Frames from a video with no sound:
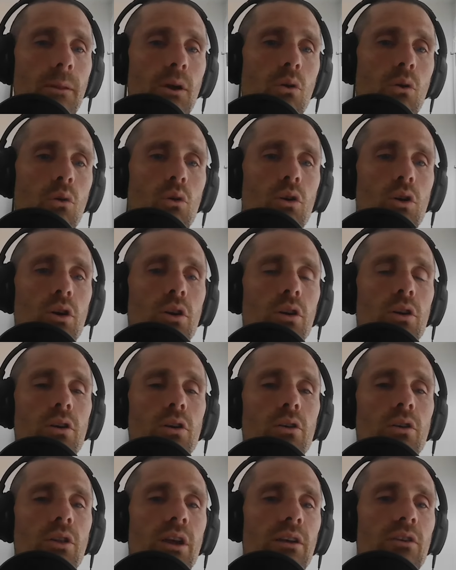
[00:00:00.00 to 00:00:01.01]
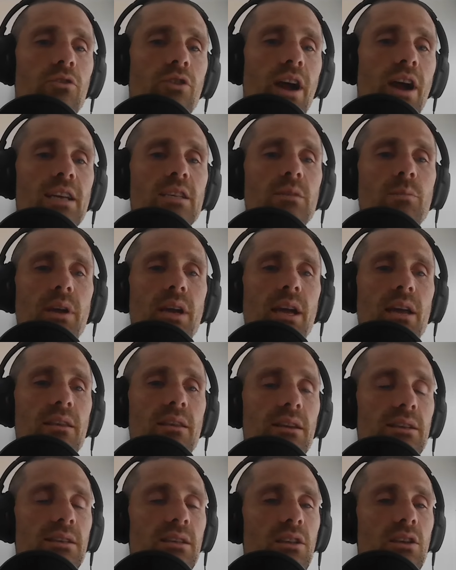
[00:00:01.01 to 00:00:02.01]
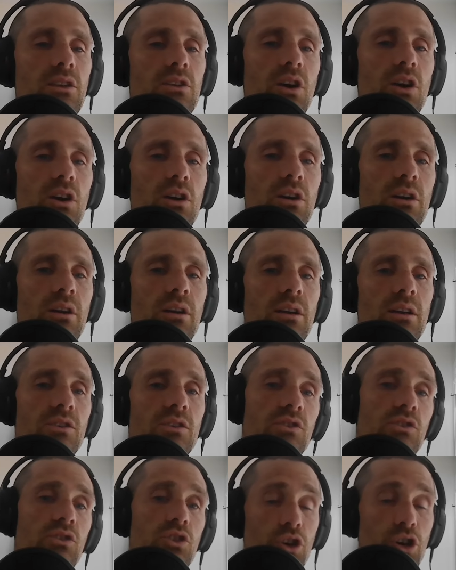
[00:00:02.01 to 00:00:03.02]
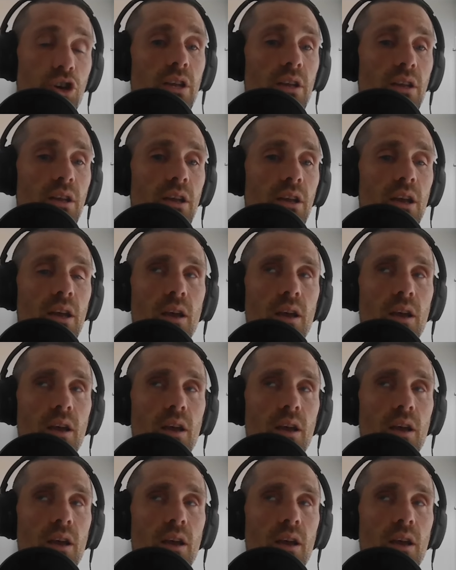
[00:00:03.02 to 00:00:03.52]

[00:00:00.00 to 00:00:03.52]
or like grasping at things in the dark is good